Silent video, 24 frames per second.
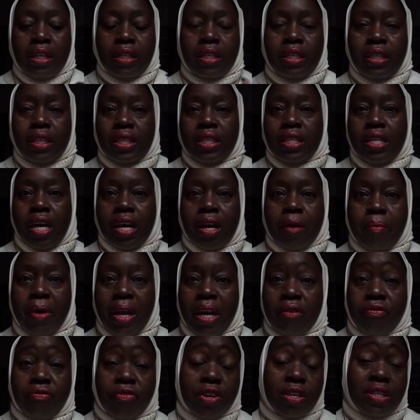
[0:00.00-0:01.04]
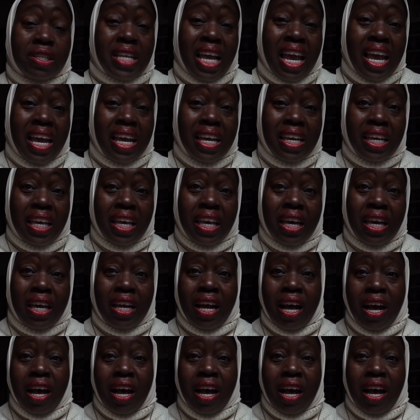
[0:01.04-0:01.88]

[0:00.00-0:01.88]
let's talk about a first aid kit.